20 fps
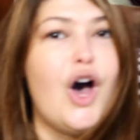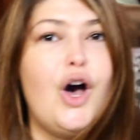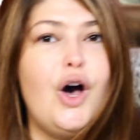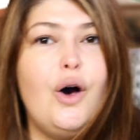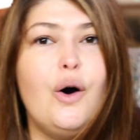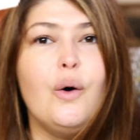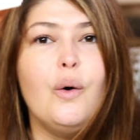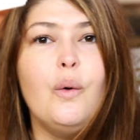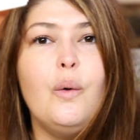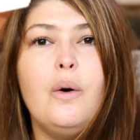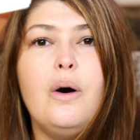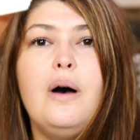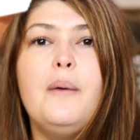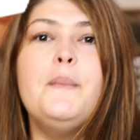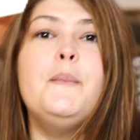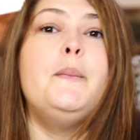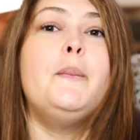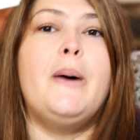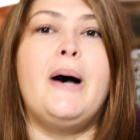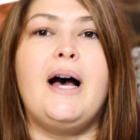Oh
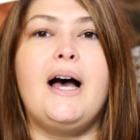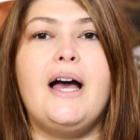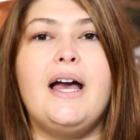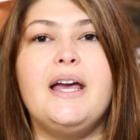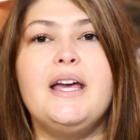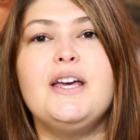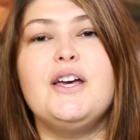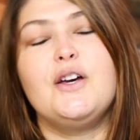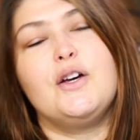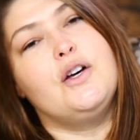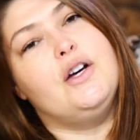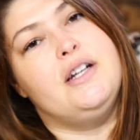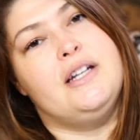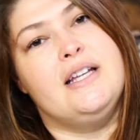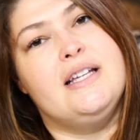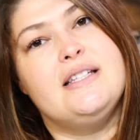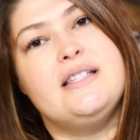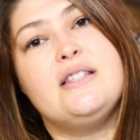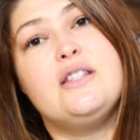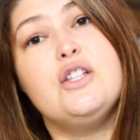my
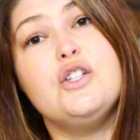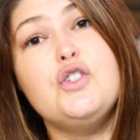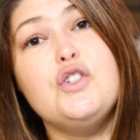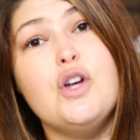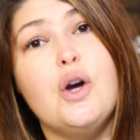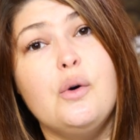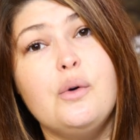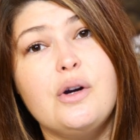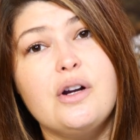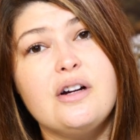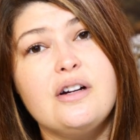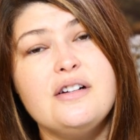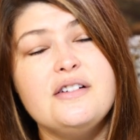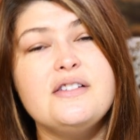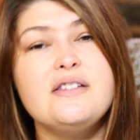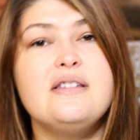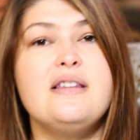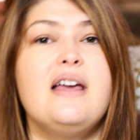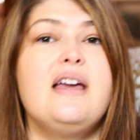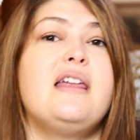goodness. The
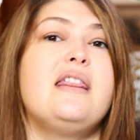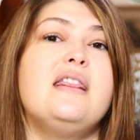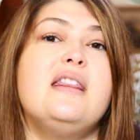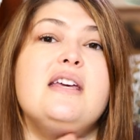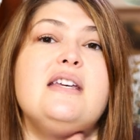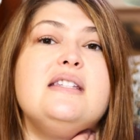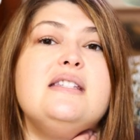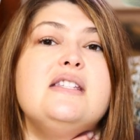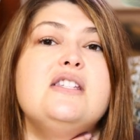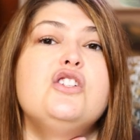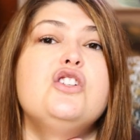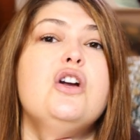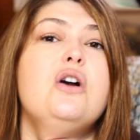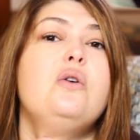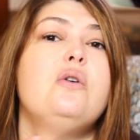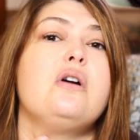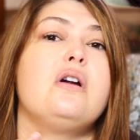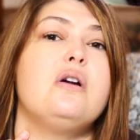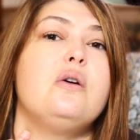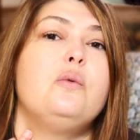chokers, like this
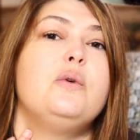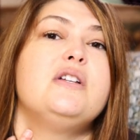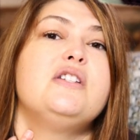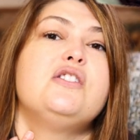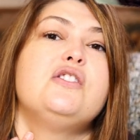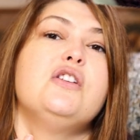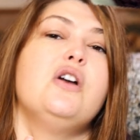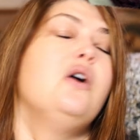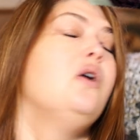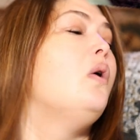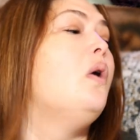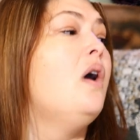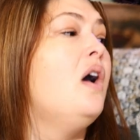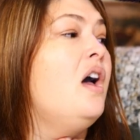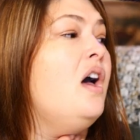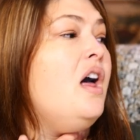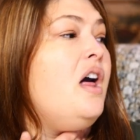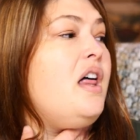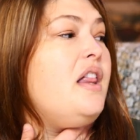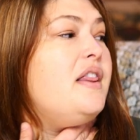choker was so...
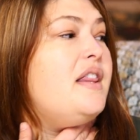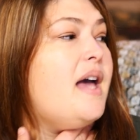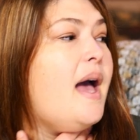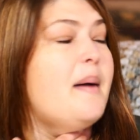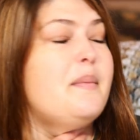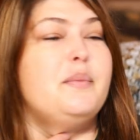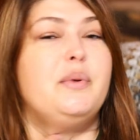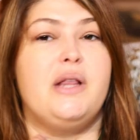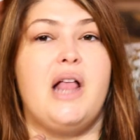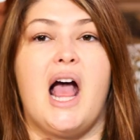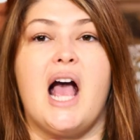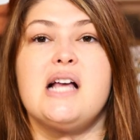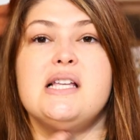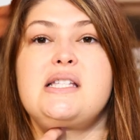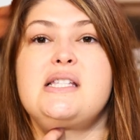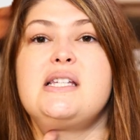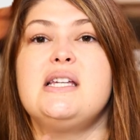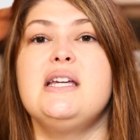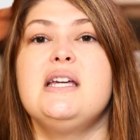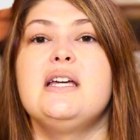that
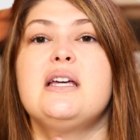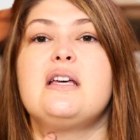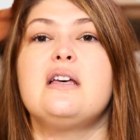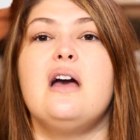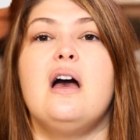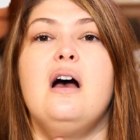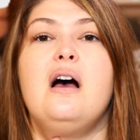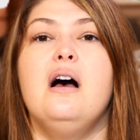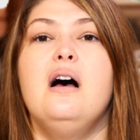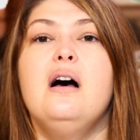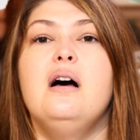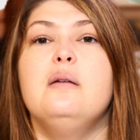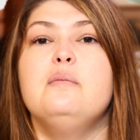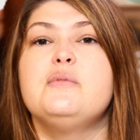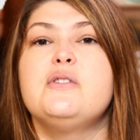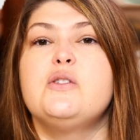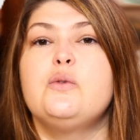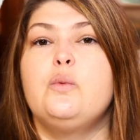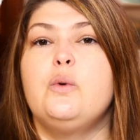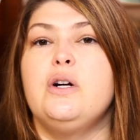plastic
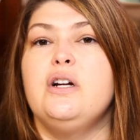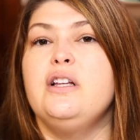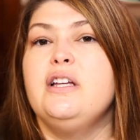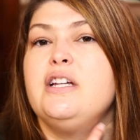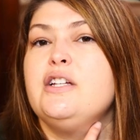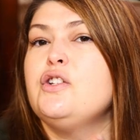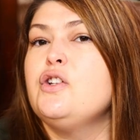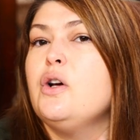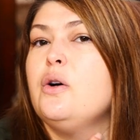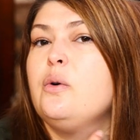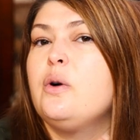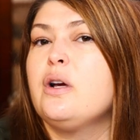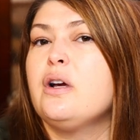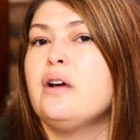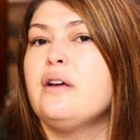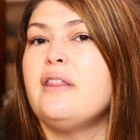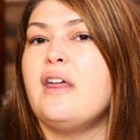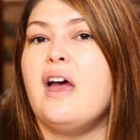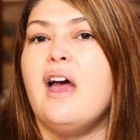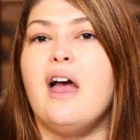swirly
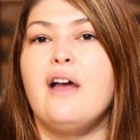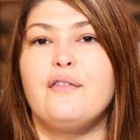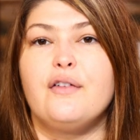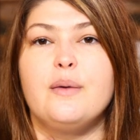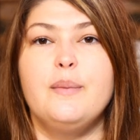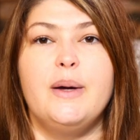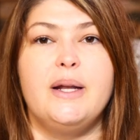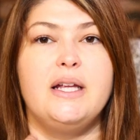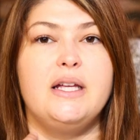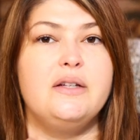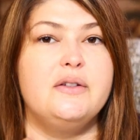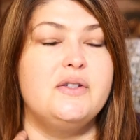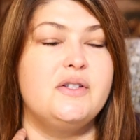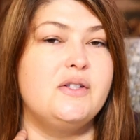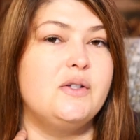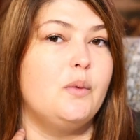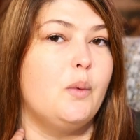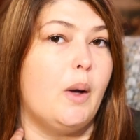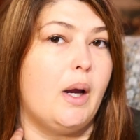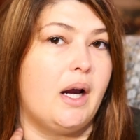choker that everybody
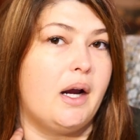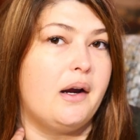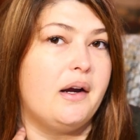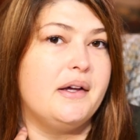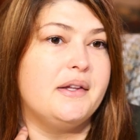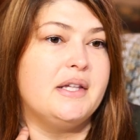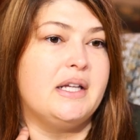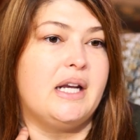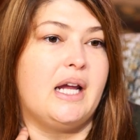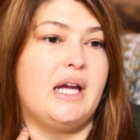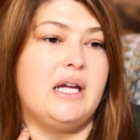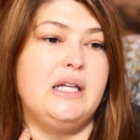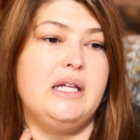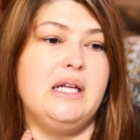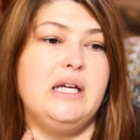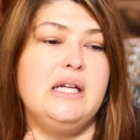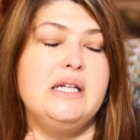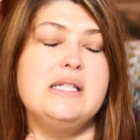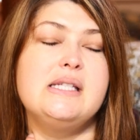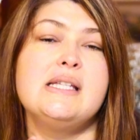used to wear in the
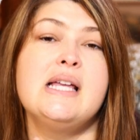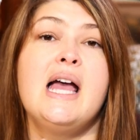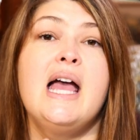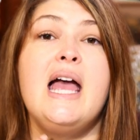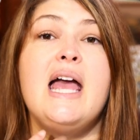90s.